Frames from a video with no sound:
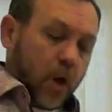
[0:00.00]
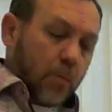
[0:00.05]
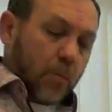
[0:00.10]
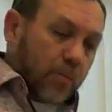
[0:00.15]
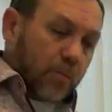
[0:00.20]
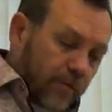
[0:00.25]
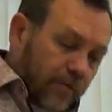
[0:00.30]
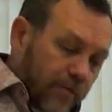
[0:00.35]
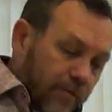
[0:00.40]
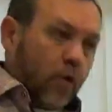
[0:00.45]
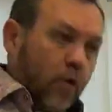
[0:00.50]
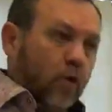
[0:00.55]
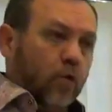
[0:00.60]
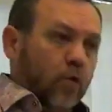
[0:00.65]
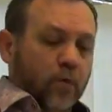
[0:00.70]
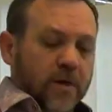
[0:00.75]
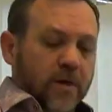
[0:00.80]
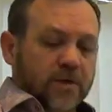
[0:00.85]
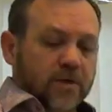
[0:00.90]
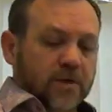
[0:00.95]
before
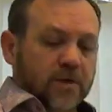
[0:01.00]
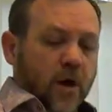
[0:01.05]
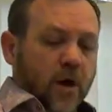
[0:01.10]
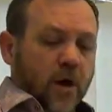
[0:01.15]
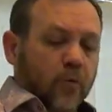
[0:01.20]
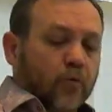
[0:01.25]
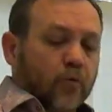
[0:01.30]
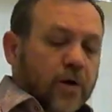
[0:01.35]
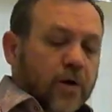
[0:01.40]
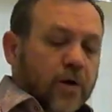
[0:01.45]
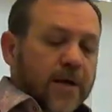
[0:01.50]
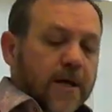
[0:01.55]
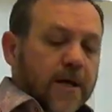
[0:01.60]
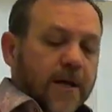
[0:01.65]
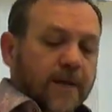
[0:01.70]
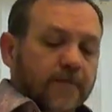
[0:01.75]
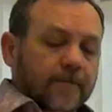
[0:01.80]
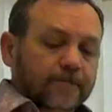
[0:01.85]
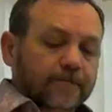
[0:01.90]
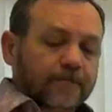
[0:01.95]
we start
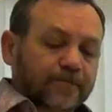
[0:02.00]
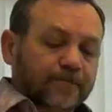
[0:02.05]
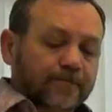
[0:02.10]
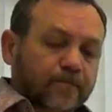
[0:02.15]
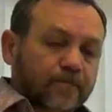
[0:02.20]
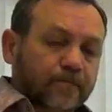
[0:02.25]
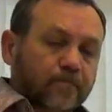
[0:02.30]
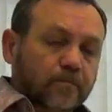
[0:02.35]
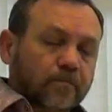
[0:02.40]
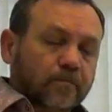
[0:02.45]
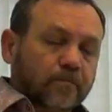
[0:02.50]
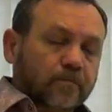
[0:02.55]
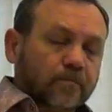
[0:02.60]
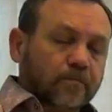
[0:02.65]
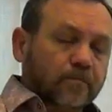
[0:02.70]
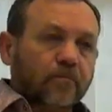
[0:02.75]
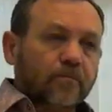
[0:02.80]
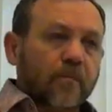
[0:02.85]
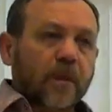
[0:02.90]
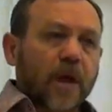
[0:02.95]
reading,
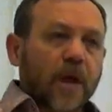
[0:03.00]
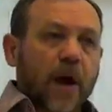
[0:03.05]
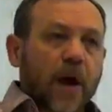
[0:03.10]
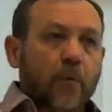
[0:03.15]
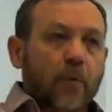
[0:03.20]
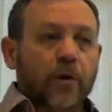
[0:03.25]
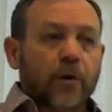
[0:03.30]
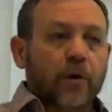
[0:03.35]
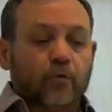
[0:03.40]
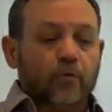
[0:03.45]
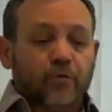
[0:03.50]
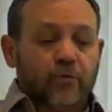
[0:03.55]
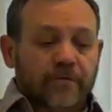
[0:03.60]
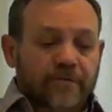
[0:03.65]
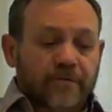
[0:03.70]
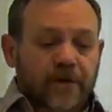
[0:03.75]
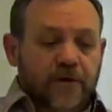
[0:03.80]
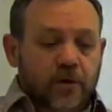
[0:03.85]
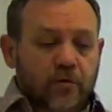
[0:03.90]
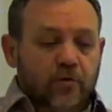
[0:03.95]
I want to
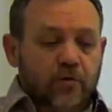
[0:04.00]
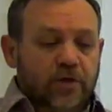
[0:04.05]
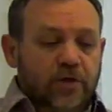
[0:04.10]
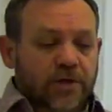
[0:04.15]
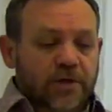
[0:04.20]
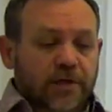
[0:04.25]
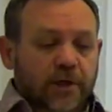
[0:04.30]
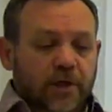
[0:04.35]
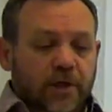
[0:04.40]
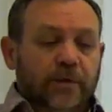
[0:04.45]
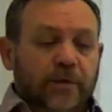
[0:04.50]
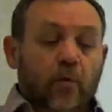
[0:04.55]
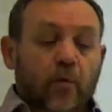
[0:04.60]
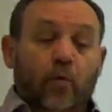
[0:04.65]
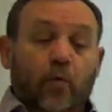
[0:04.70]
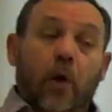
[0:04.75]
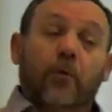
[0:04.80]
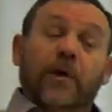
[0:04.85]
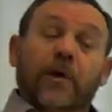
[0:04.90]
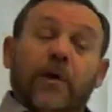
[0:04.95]
review just a little bit
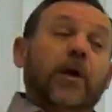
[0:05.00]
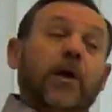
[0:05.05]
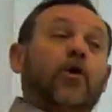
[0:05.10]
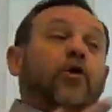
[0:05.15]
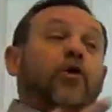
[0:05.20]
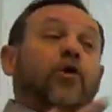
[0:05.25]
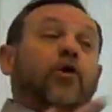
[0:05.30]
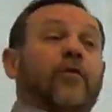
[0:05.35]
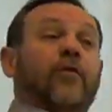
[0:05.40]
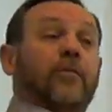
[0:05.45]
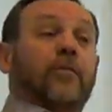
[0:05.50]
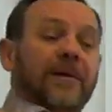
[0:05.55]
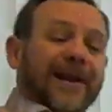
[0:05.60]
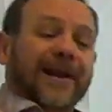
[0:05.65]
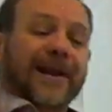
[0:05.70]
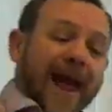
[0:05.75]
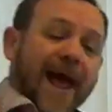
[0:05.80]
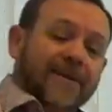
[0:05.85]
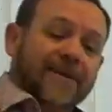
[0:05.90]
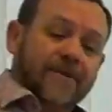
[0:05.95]
what we learned from
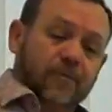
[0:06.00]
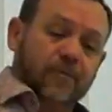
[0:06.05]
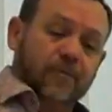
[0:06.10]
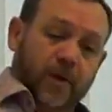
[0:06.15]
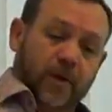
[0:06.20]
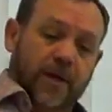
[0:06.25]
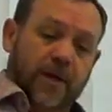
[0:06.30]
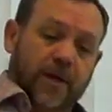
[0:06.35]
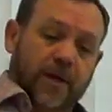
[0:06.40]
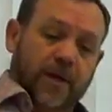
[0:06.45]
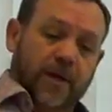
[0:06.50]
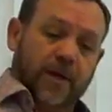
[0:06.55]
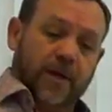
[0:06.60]
last week